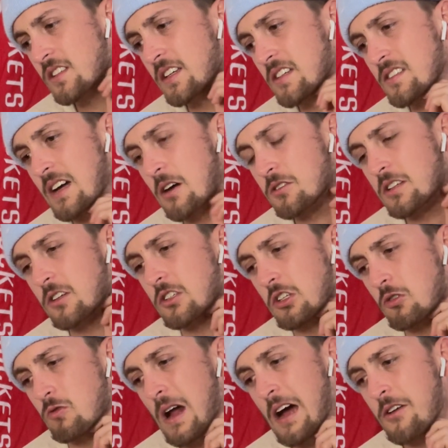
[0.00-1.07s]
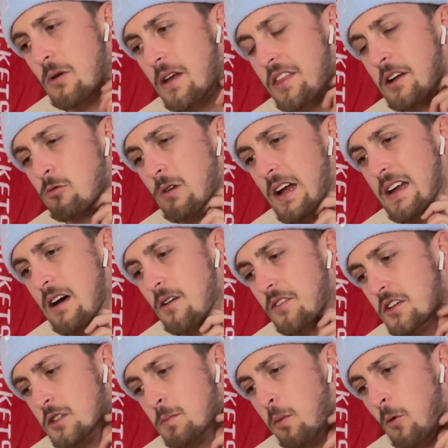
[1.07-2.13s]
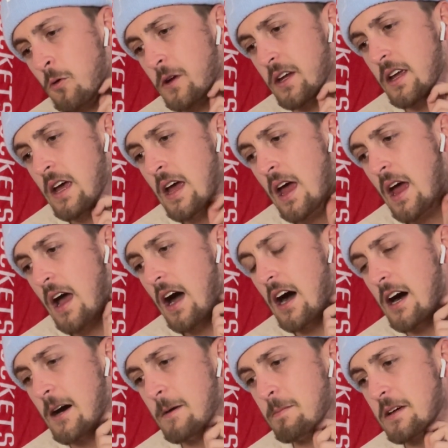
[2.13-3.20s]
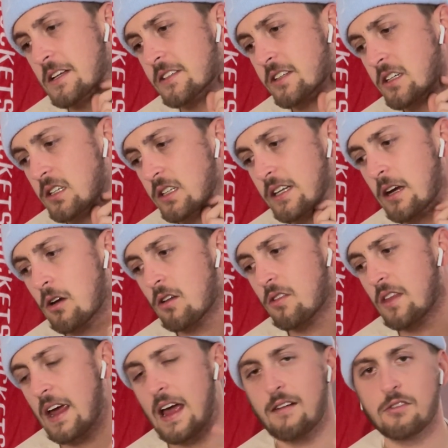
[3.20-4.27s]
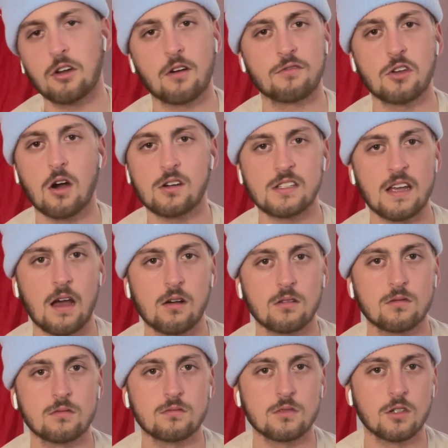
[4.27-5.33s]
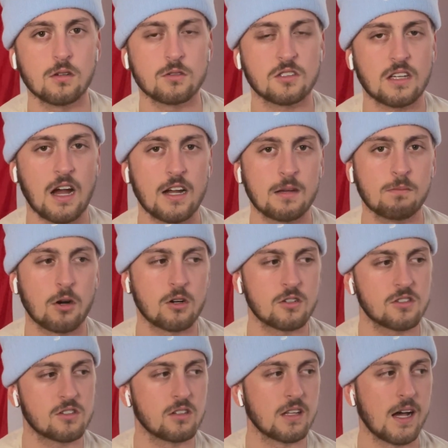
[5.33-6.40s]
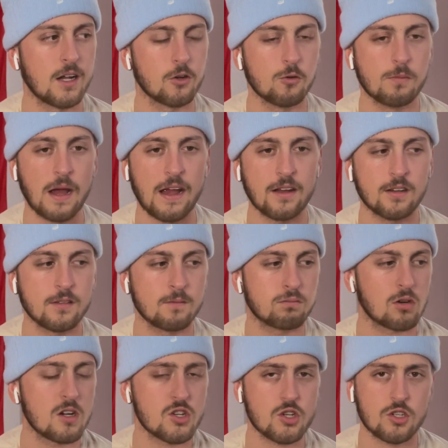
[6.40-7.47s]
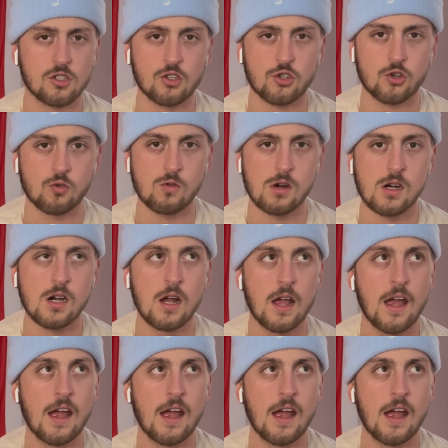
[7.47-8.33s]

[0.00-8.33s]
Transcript: things out there. Toronto, I think right now at this point, um, it's clear they have enough young talent. You know, Scottie Barnes, Delano Banton, Precious Achiuwa.